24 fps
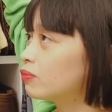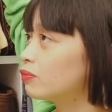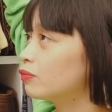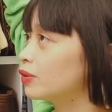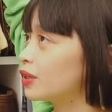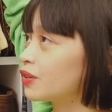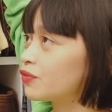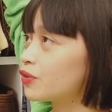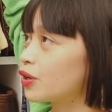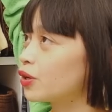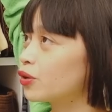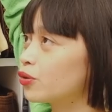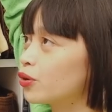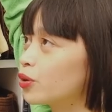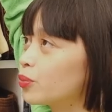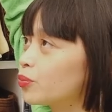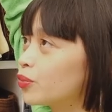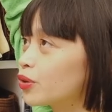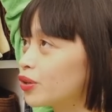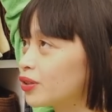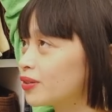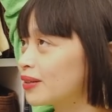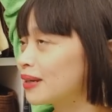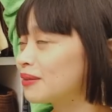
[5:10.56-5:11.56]
Whenever I go
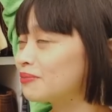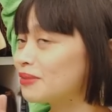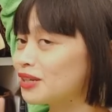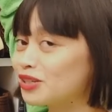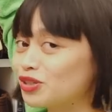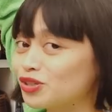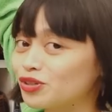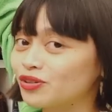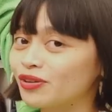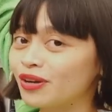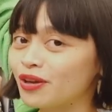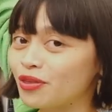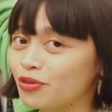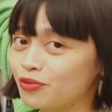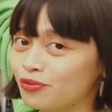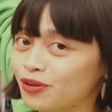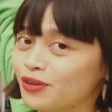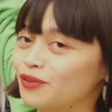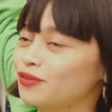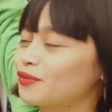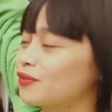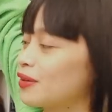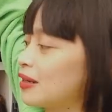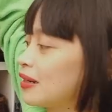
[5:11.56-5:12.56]
abroad, I make sure I
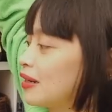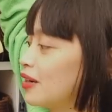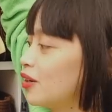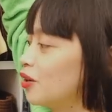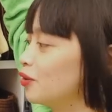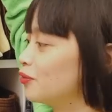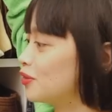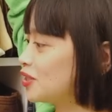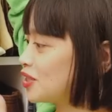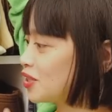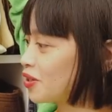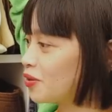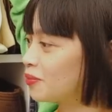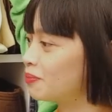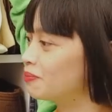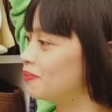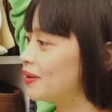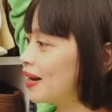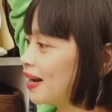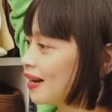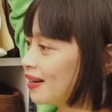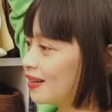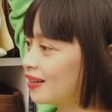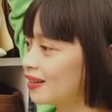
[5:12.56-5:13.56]
thrift, and I always come
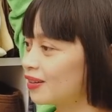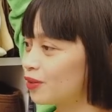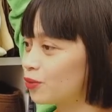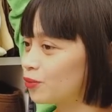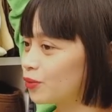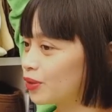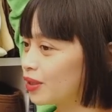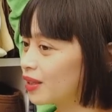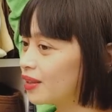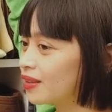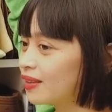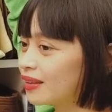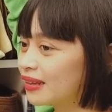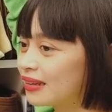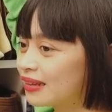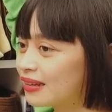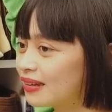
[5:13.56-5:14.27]
back with